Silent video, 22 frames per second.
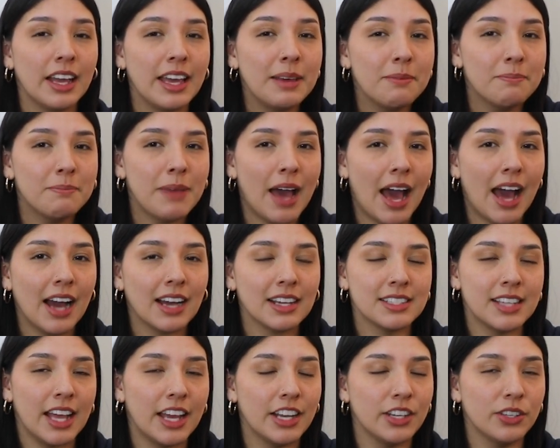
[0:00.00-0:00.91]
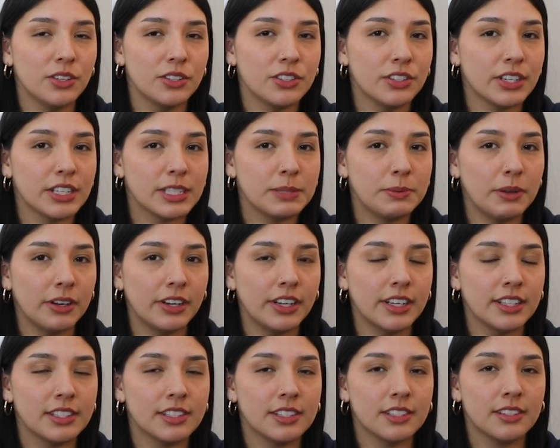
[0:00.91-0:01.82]
impacts end user
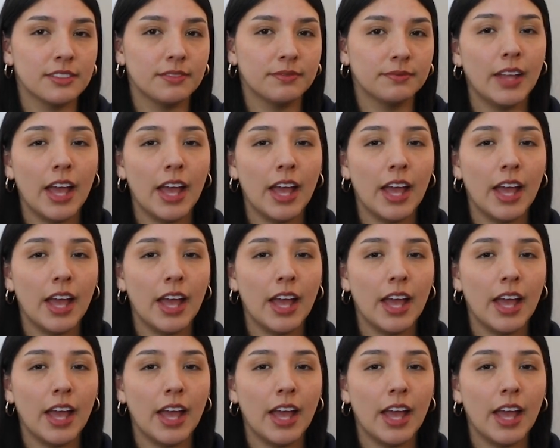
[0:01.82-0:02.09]
experience